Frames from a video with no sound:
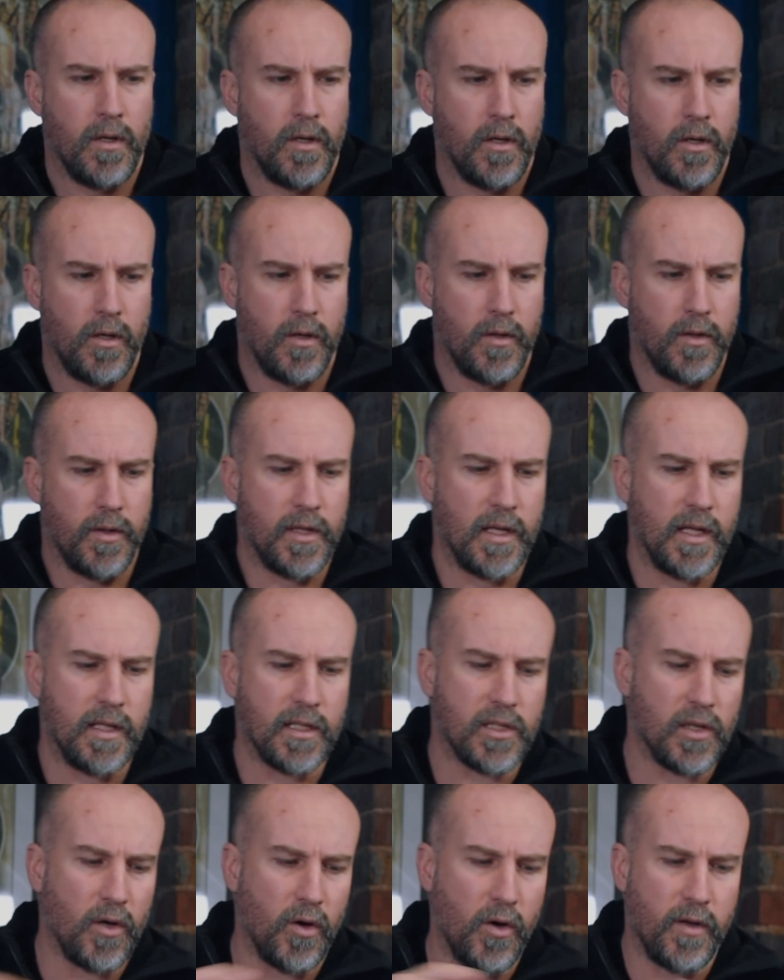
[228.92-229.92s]
The
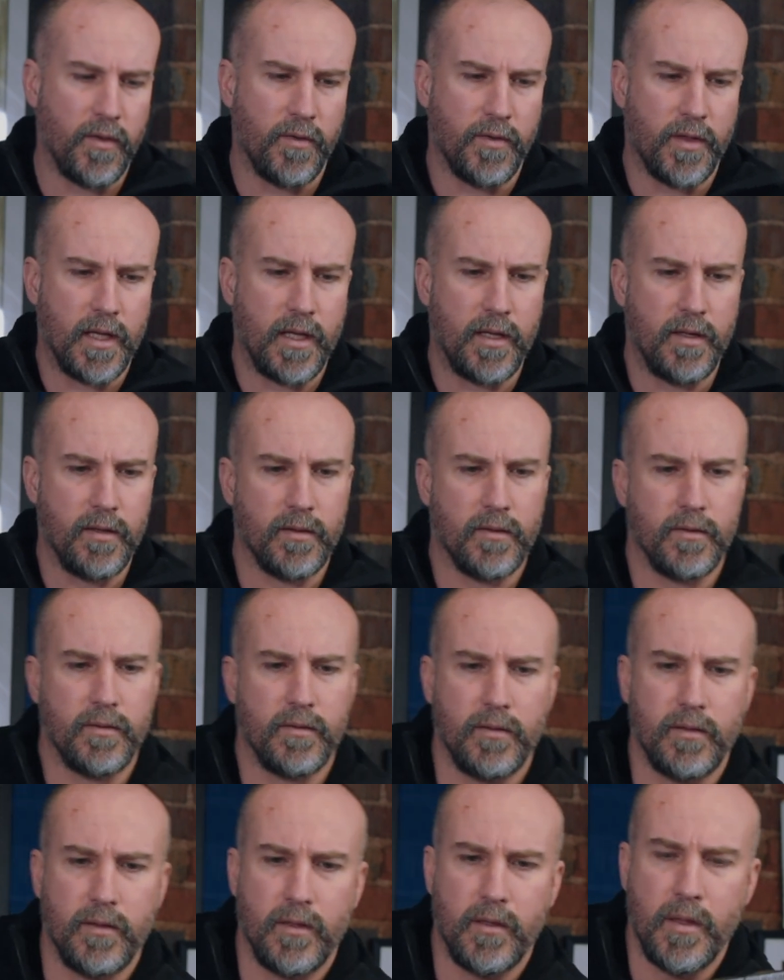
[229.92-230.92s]
inside of the
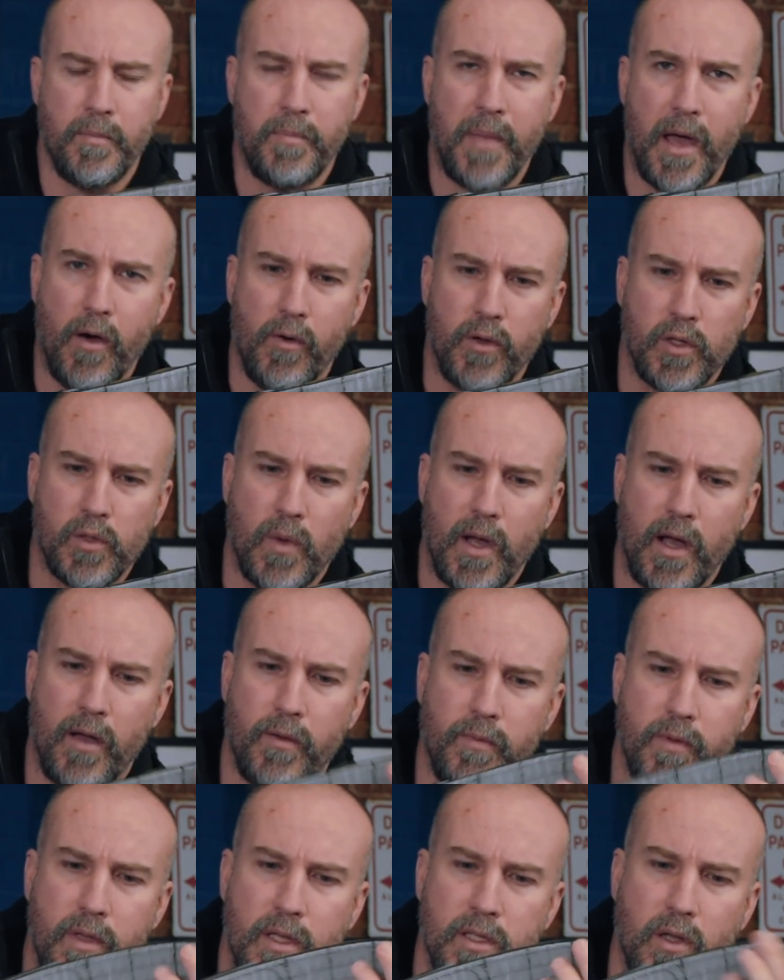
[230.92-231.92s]
belt as
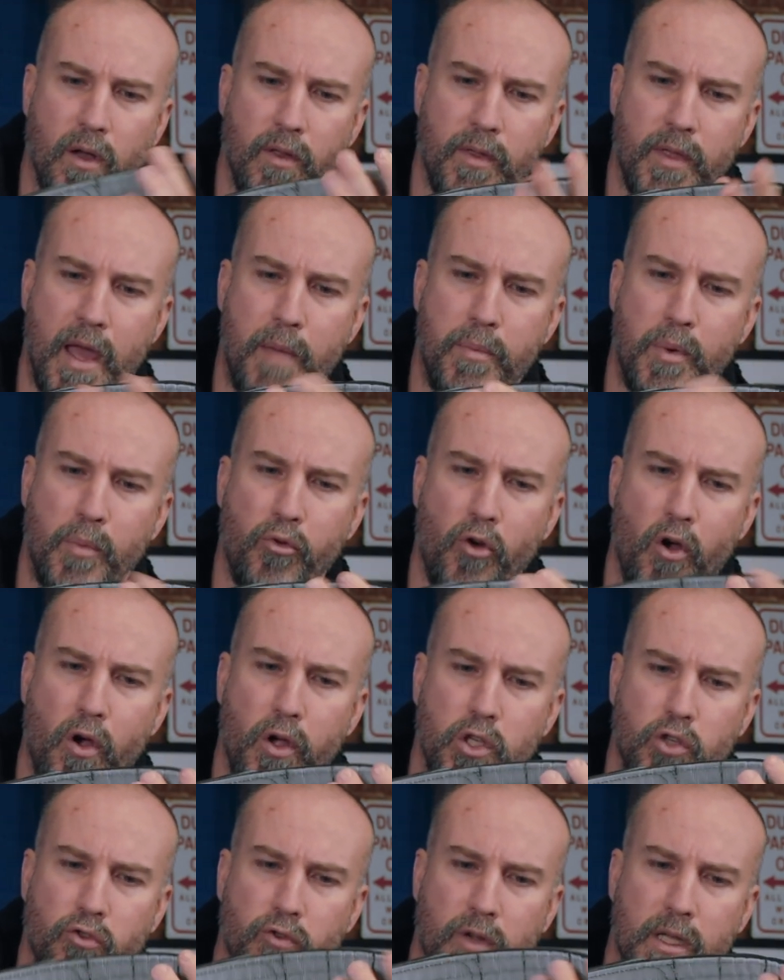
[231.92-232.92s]
well has got their
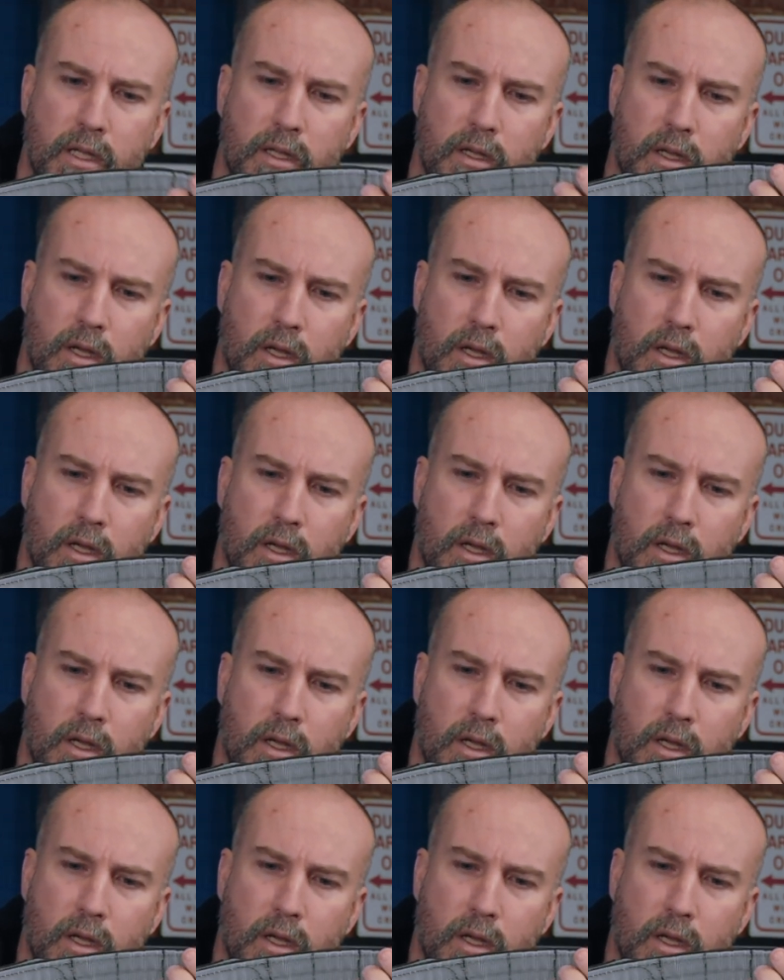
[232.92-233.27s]
proprietary